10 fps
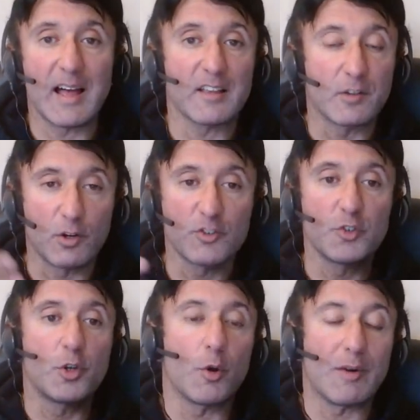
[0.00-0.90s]
as long as
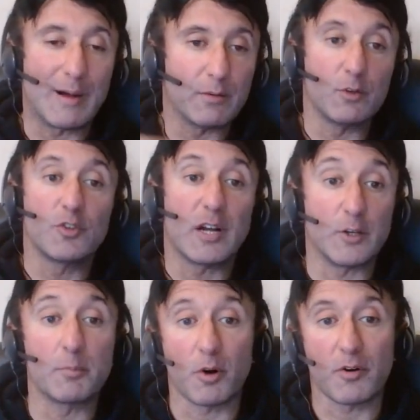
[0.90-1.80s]
you go around
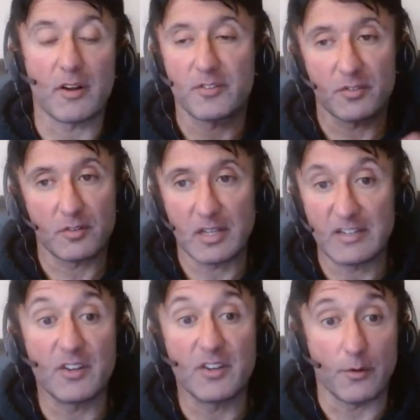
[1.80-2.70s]
and you progress,
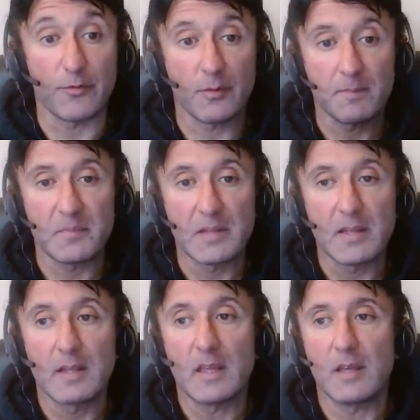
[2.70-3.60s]
it's enough.
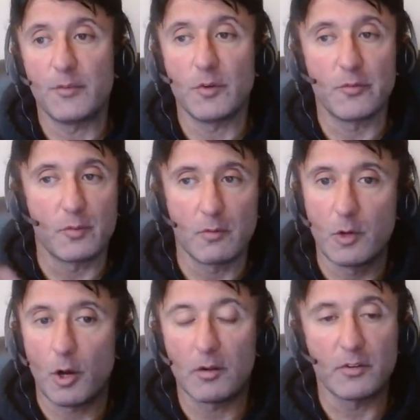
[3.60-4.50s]
If you've
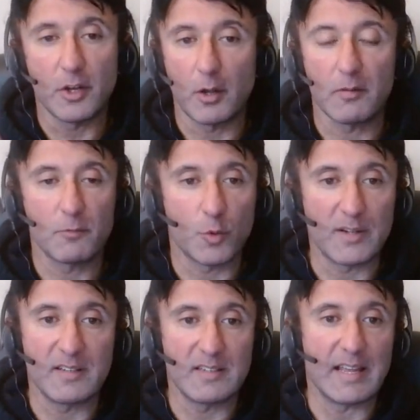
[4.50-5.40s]
gone, you know,
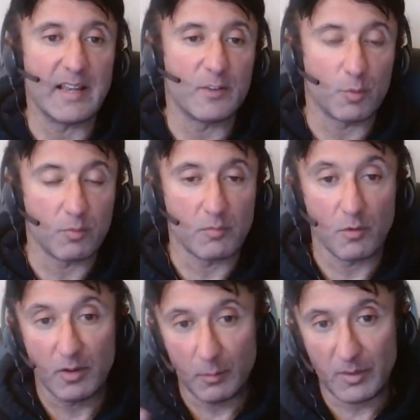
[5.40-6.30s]
20 days
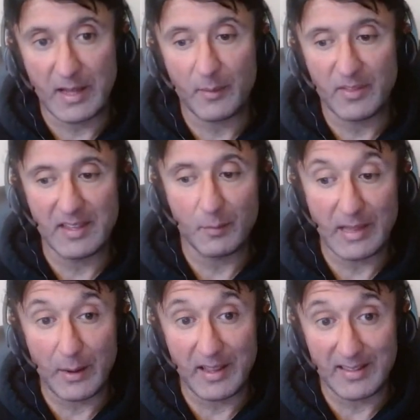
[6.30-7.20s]
without
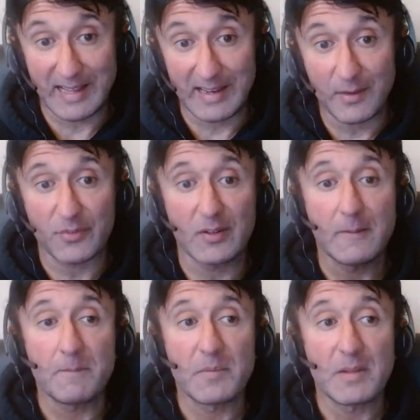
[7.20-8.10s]
hitting that lift
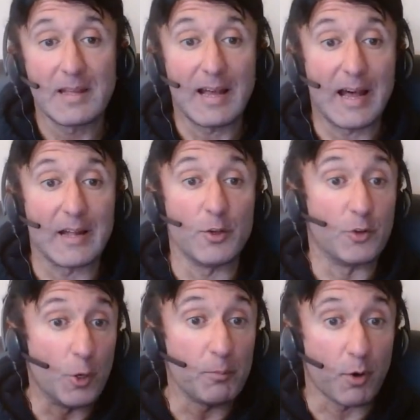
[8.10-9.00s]
and you
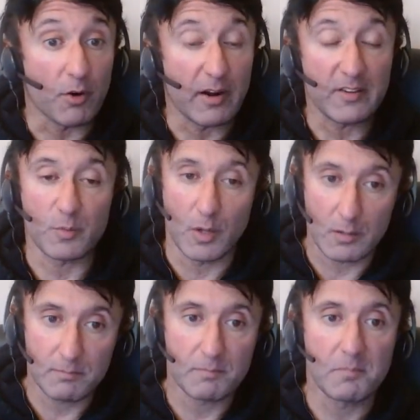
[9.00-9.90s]
don't progress,
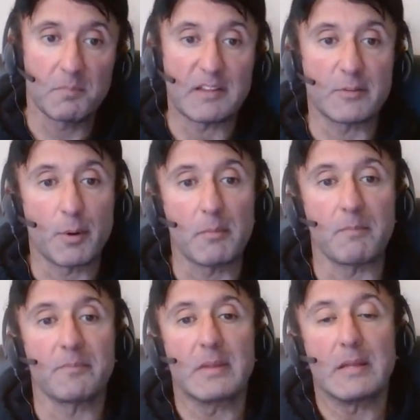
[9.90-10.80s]
well, that's a problem.